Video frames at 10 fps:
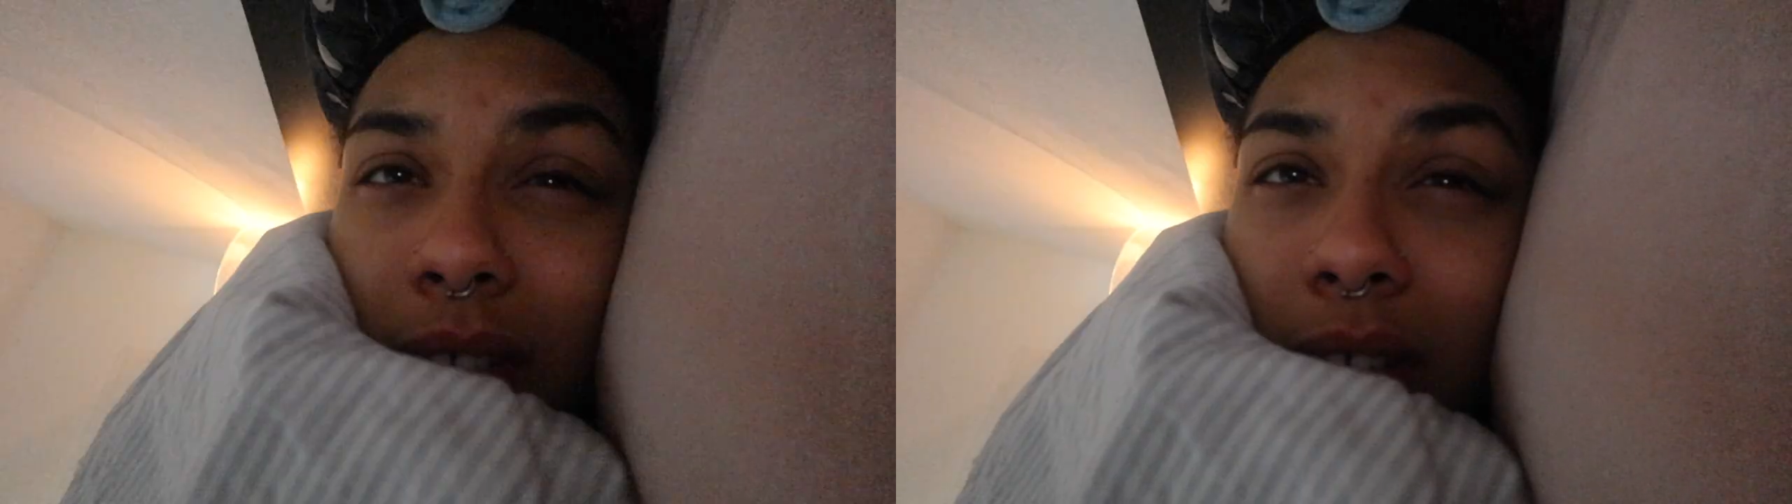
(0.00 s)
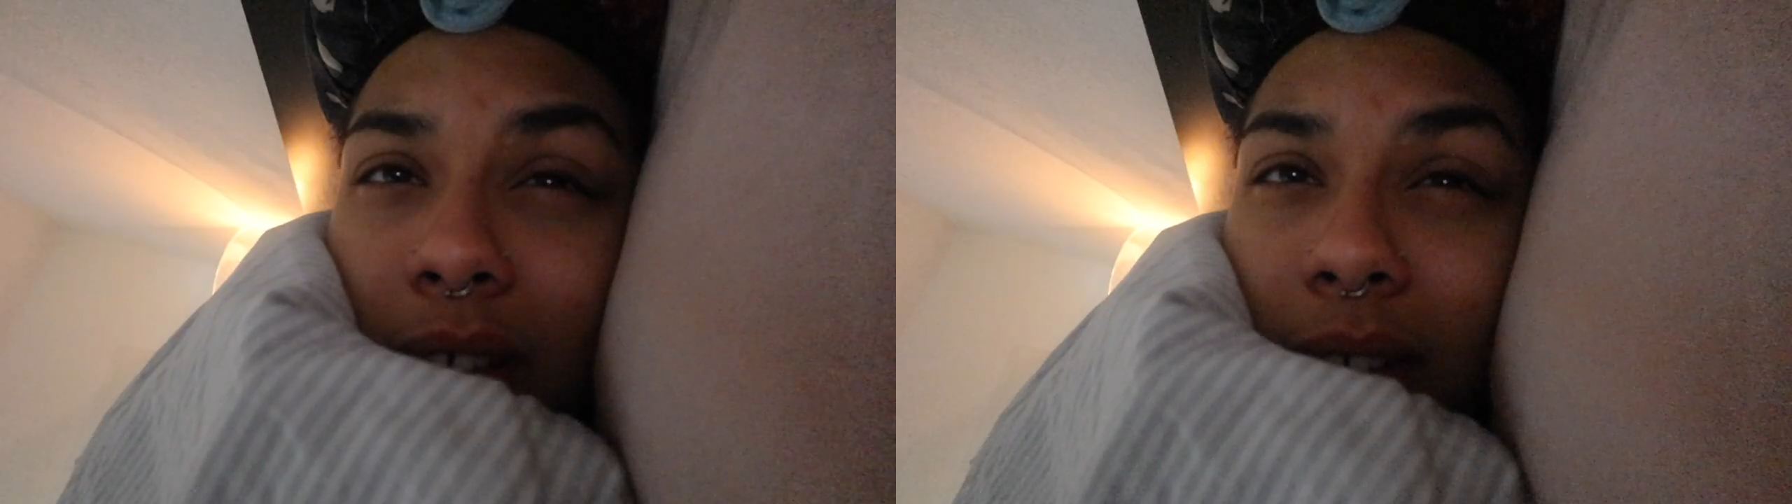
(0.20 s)

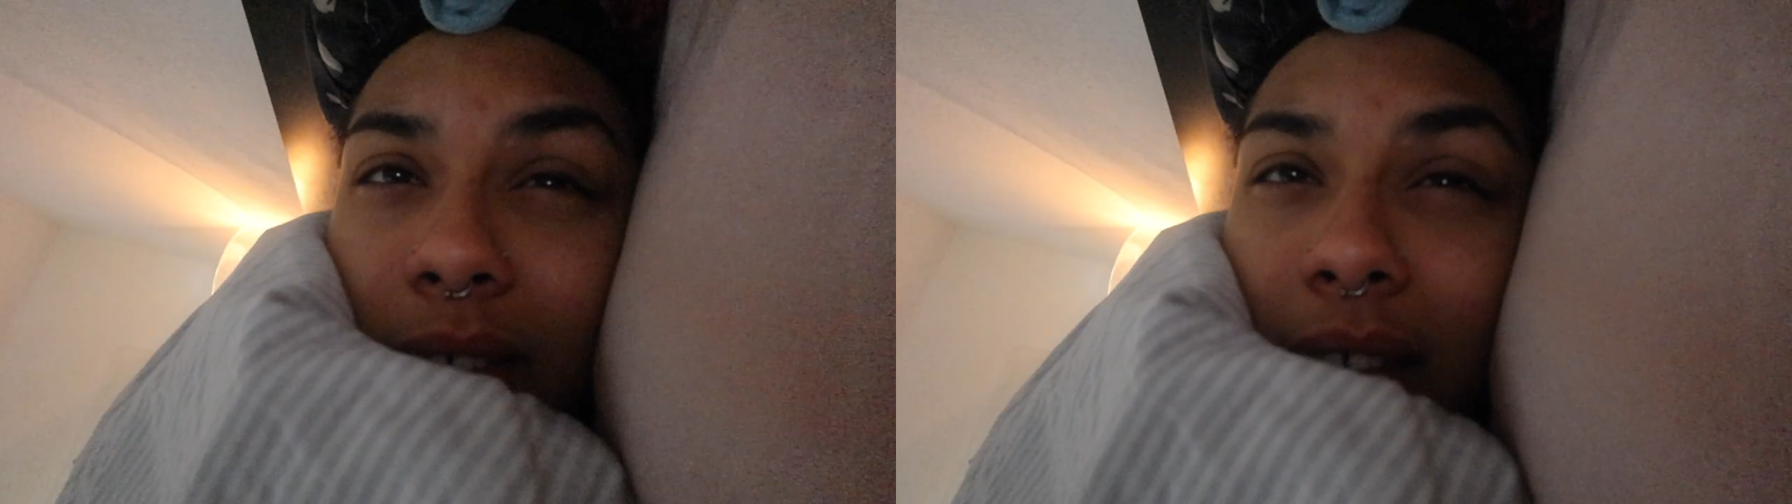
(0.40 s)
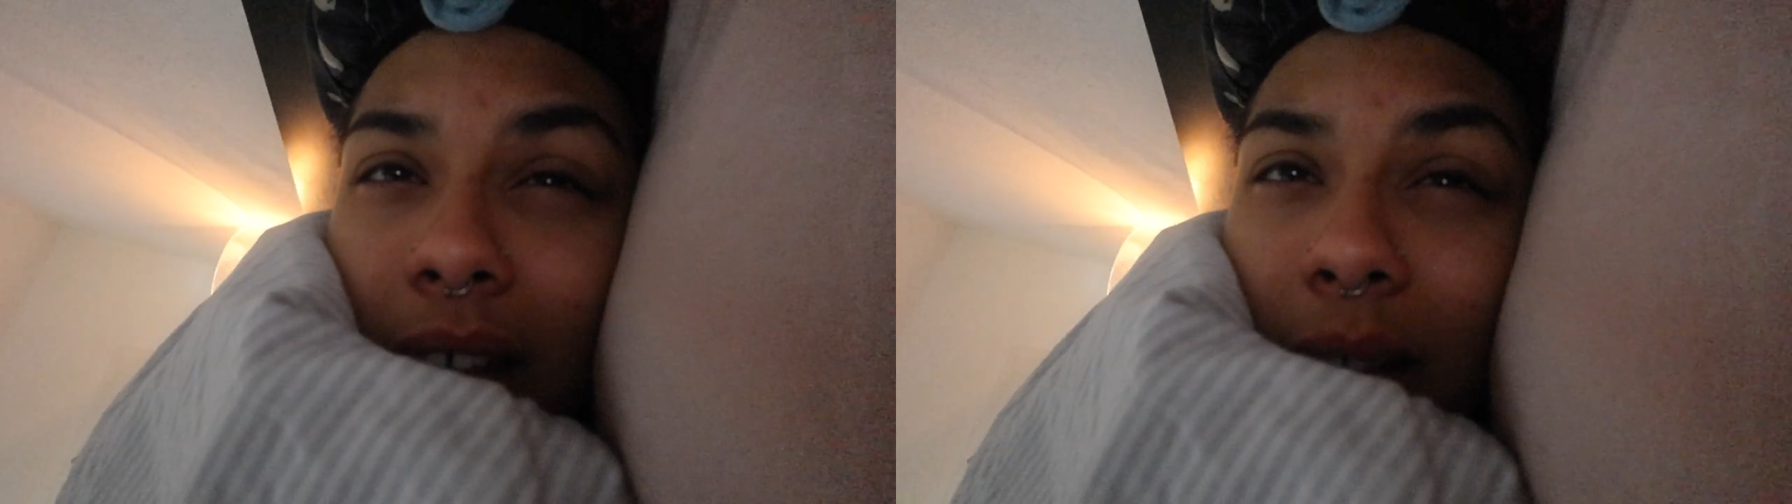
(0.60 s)

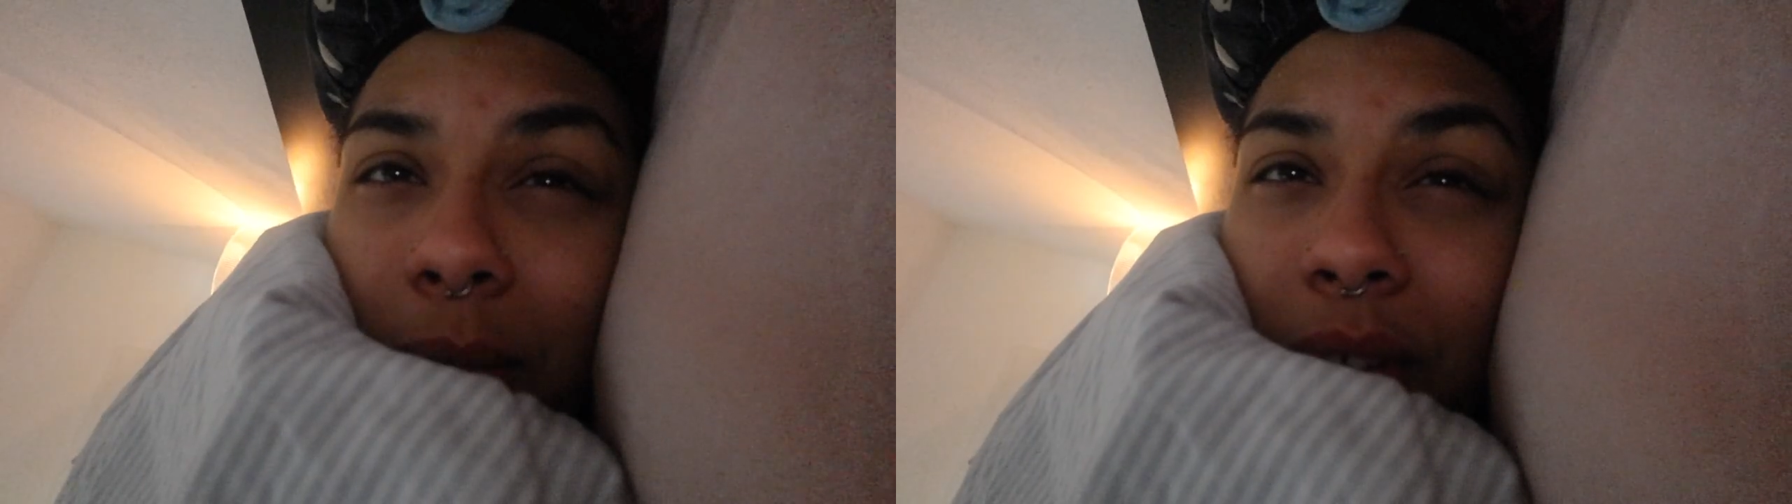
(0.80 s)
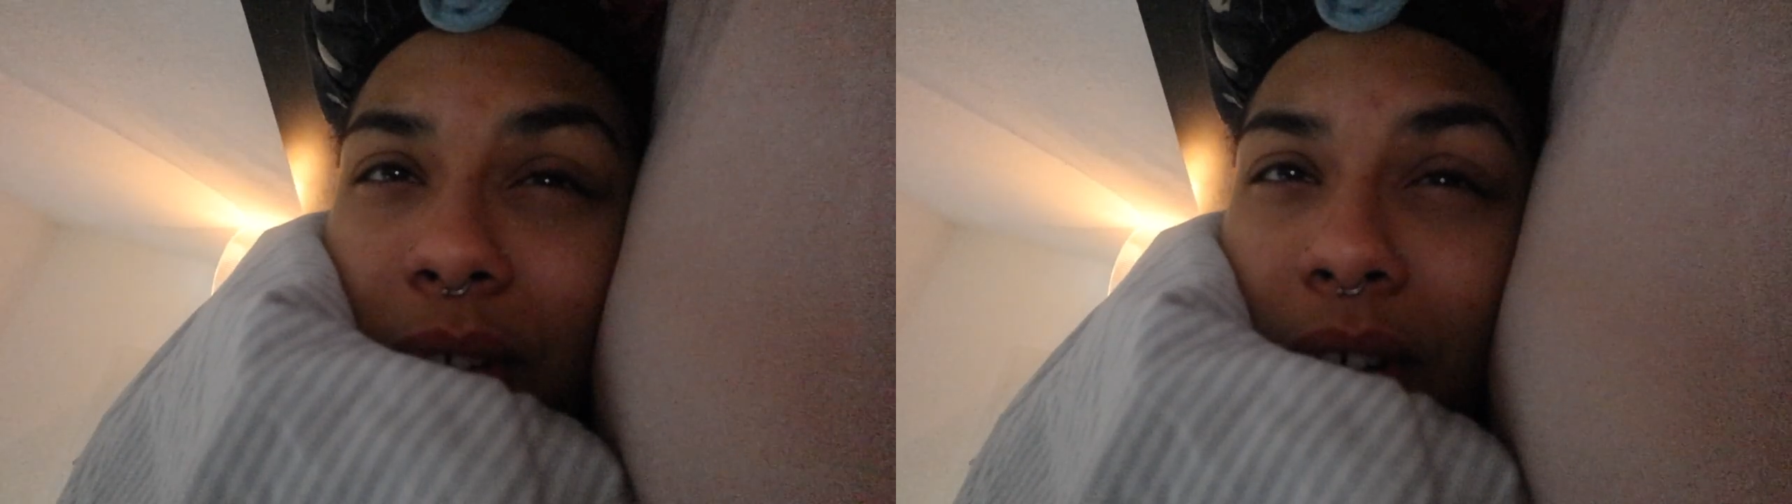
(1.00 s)
So,
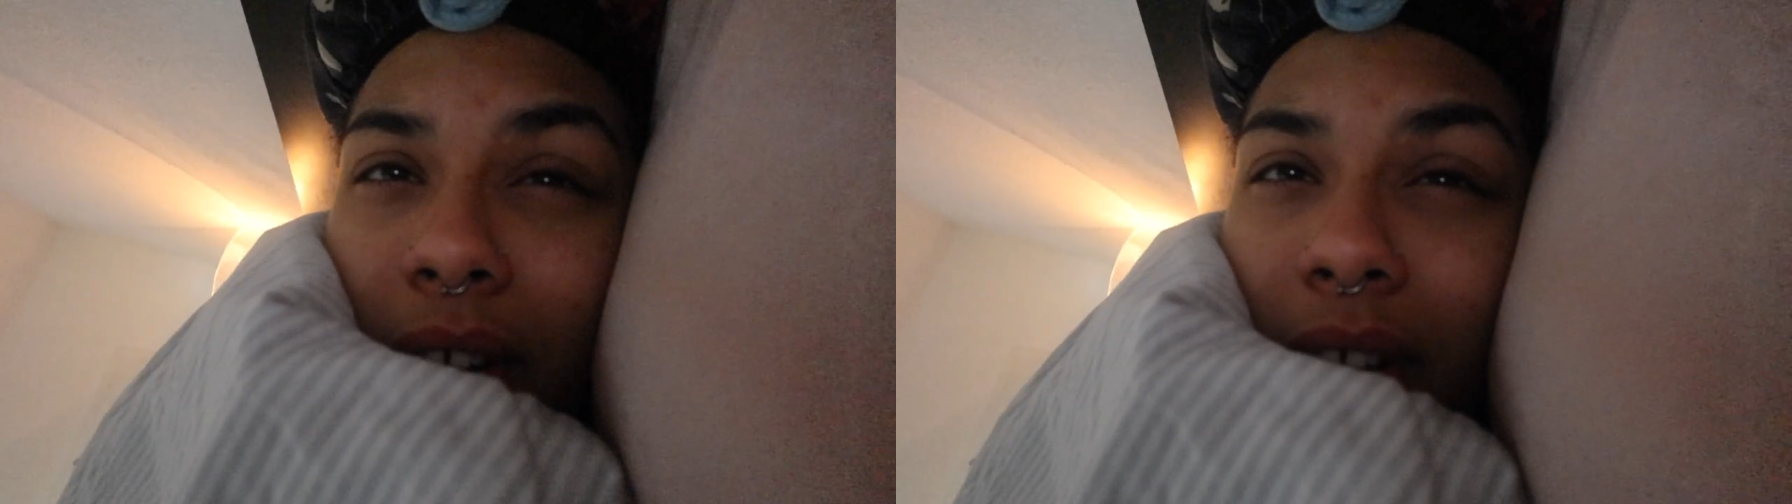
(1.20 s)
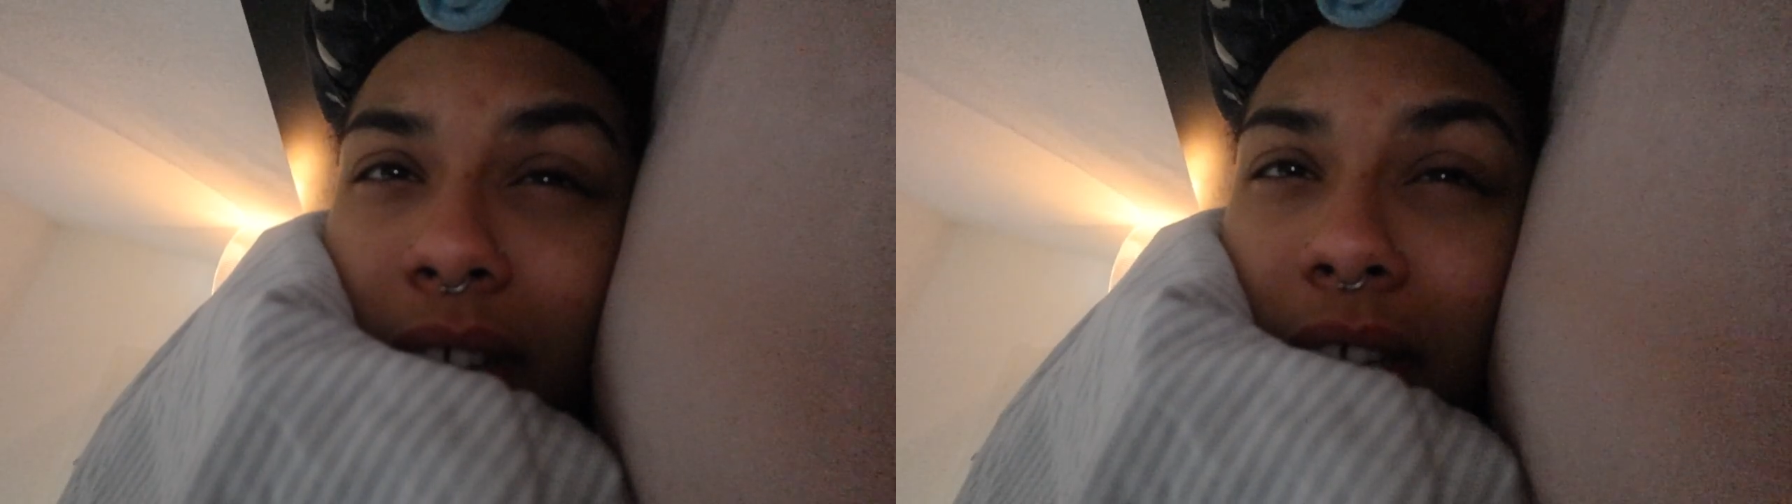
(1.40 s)
time is
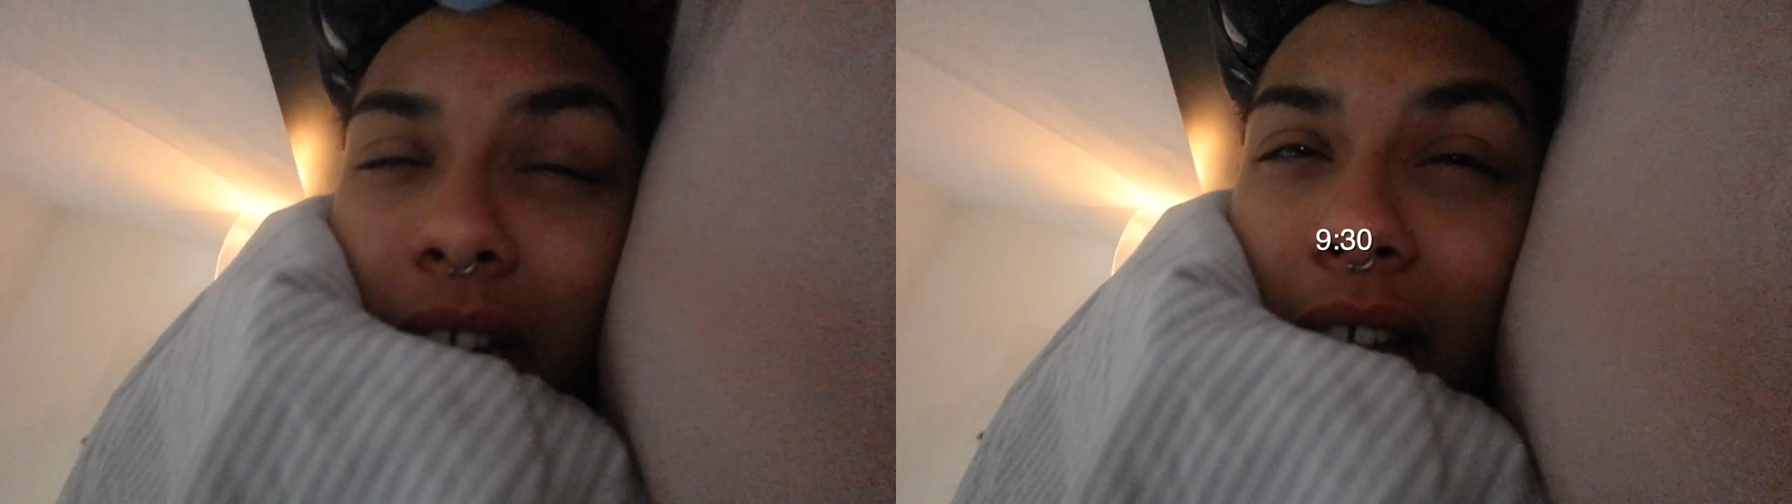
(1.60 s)
currently